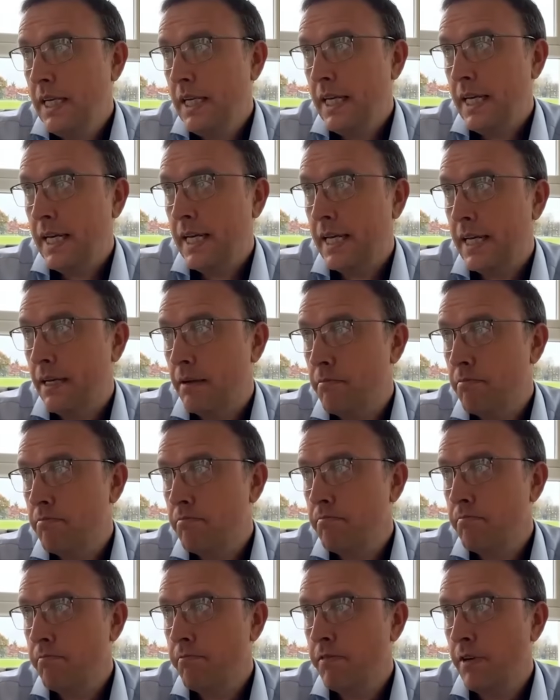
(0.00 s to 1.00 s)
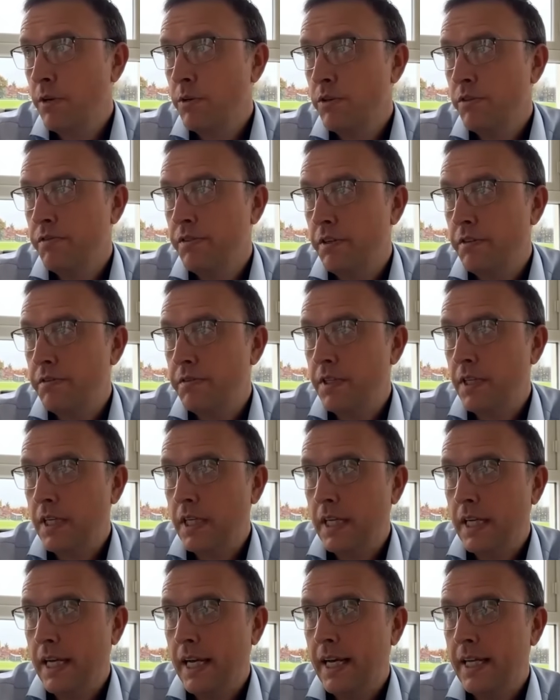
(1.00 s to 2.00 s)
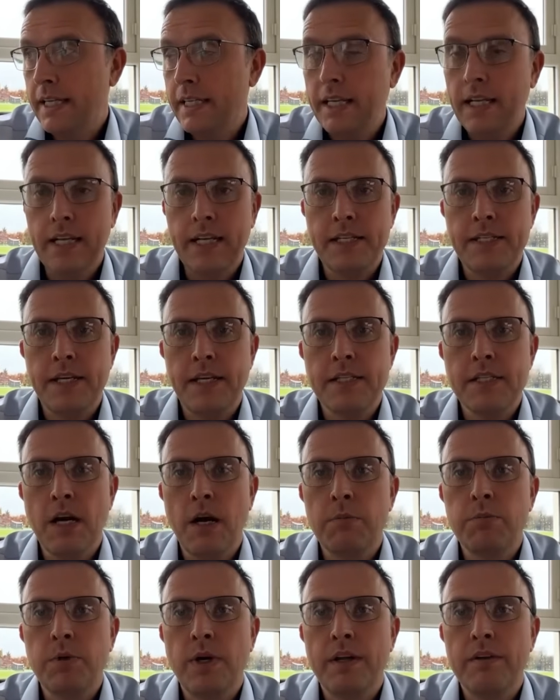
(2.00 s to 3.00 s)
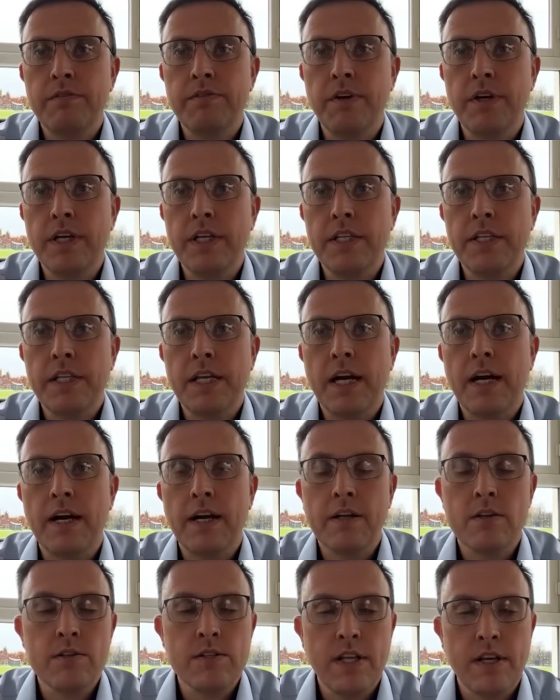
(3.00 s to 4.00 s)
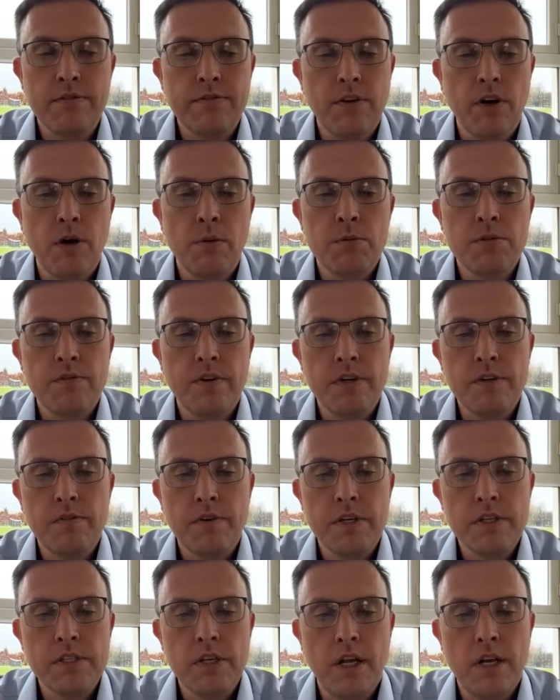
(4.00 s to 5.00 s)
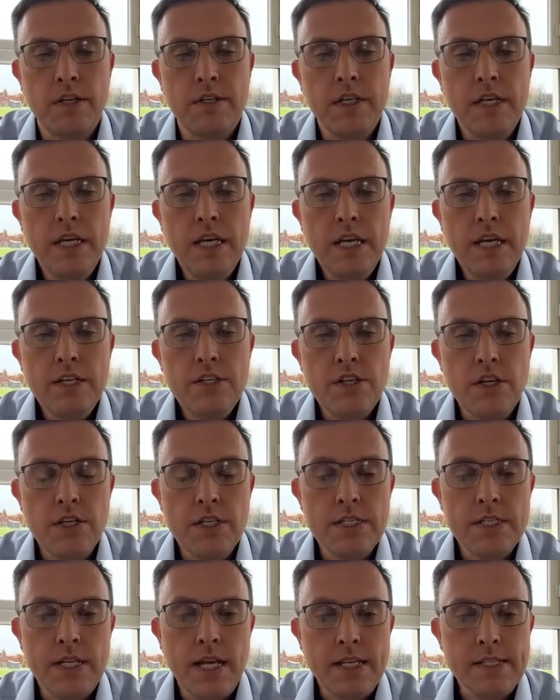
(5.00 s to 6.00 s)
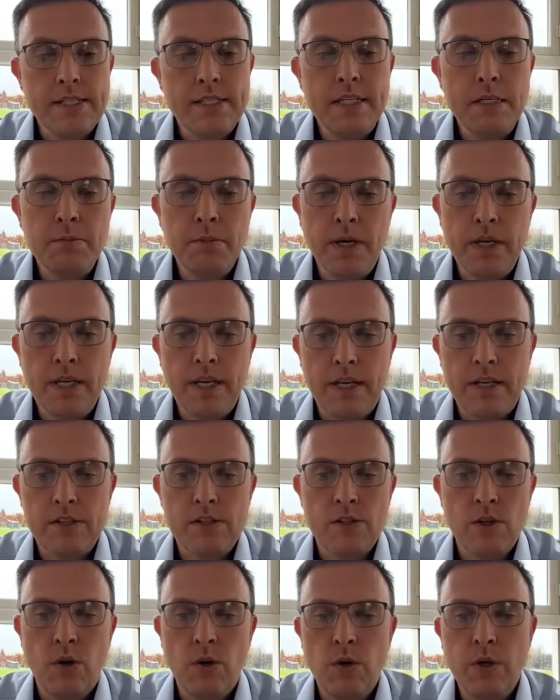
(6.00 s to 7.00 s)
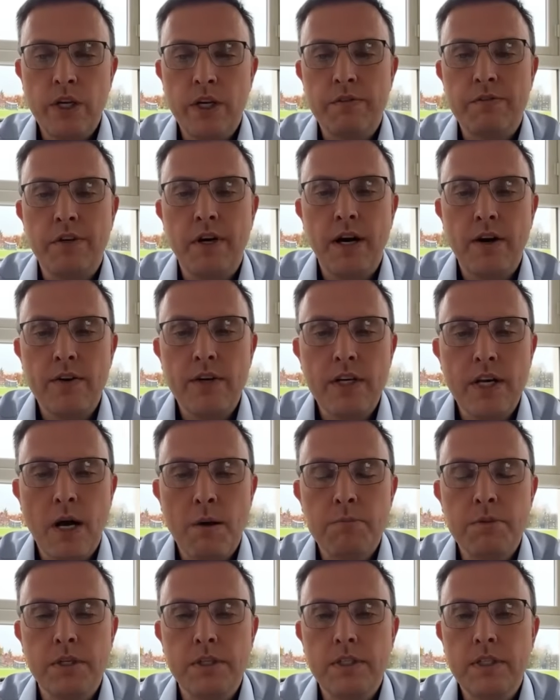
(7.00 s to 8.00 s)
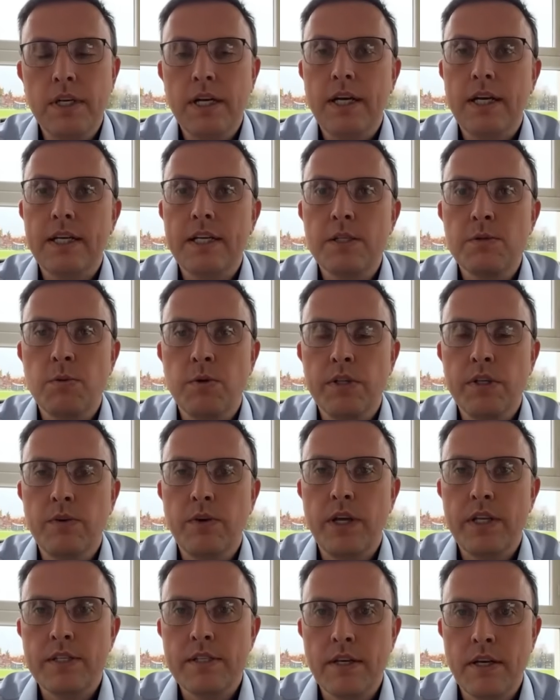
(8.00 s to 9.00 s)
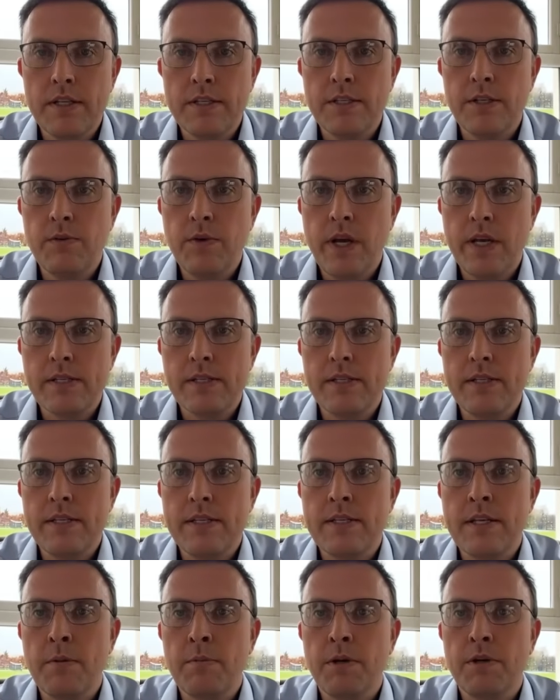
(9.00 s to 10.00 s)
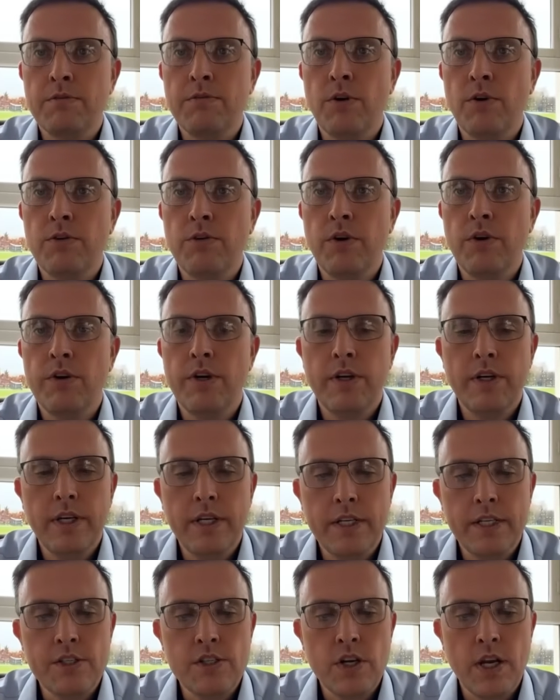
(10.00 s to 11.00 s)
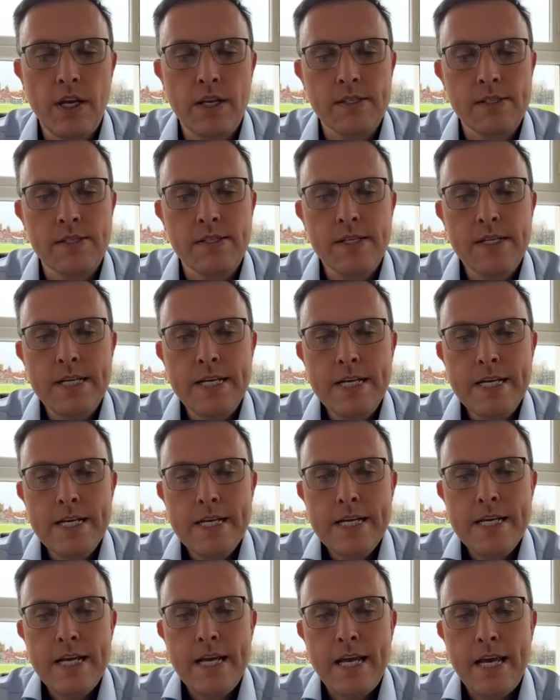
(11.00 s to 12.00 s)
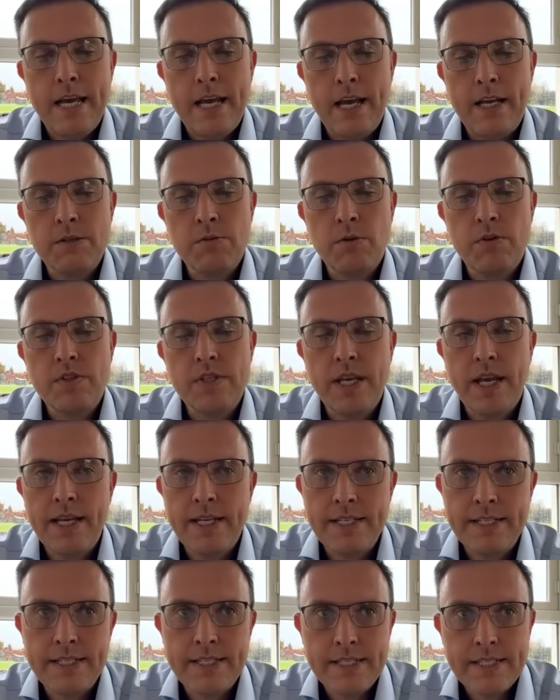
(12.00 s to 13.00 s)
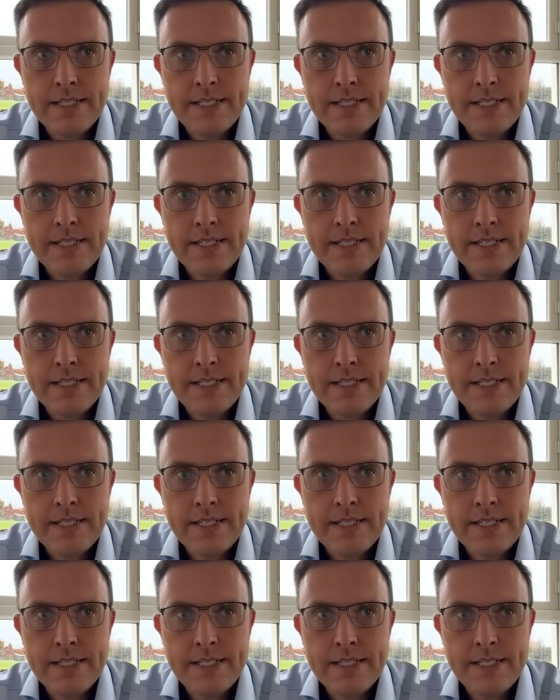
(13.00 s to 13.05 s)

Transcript: found a 50, and Ilete Tomp ran fine on the Arkles. That form was very, very solid. Ginny's Destiny might get a solo here for Harry Cobden, and he's one of the great sights in racing is him on a front runner in a chase. As we said,